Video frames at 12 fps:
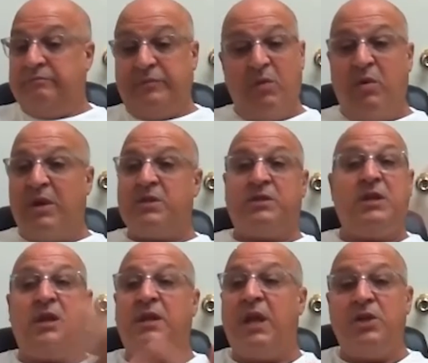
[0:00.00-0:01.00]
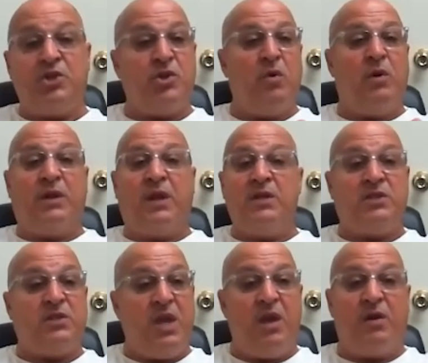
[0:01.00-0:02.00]
They want to see a nice show, a nice
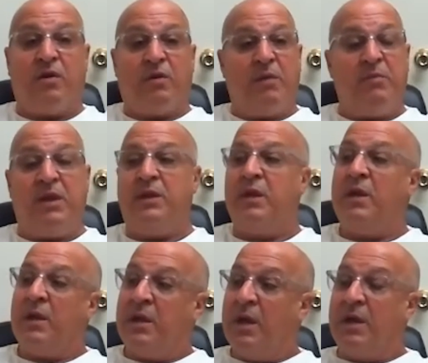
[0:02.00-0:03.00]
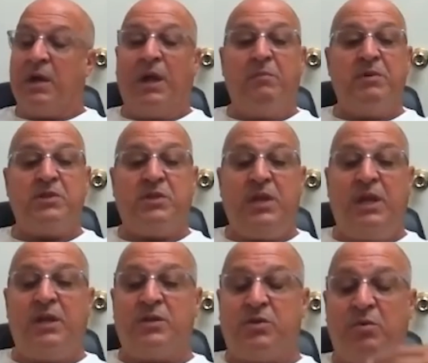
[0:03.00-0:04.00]
theater. I mean, Columbus
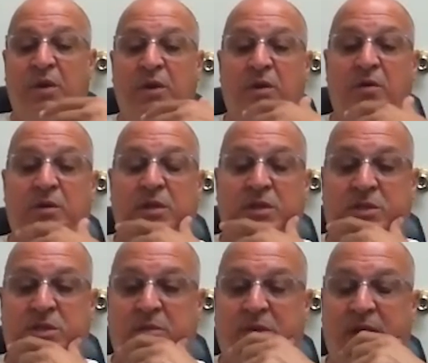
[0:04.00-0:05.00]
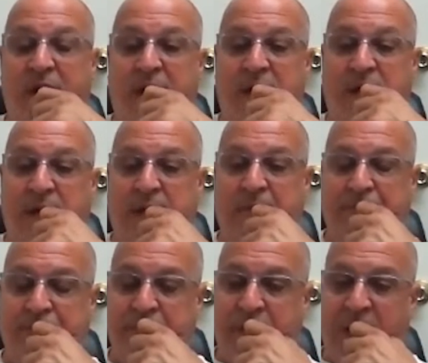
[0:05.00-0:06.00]
Theater is doing, did something on
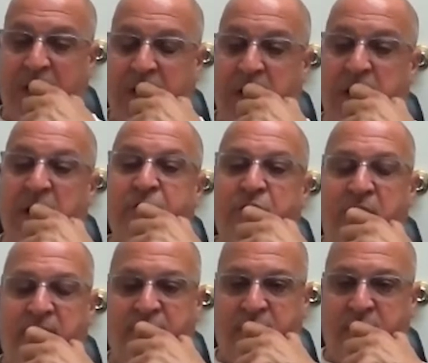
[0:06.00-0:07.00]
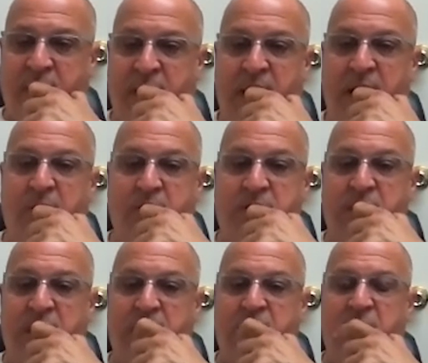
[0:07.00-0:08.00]
Lovecraft. And I was
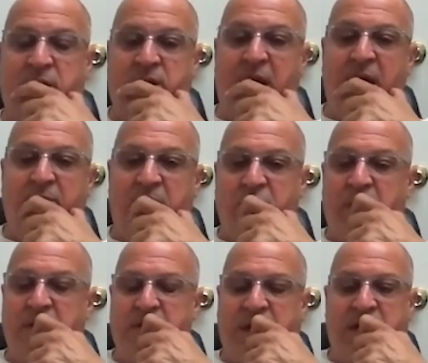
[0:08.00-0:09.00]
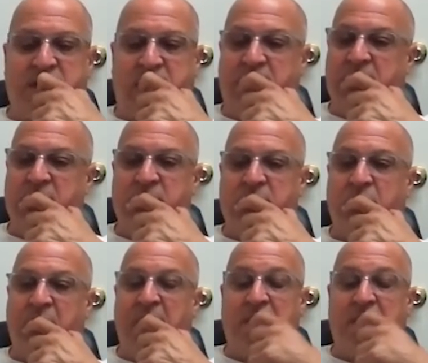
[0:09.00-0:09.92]
telling Tom that runs it. I said, this is great.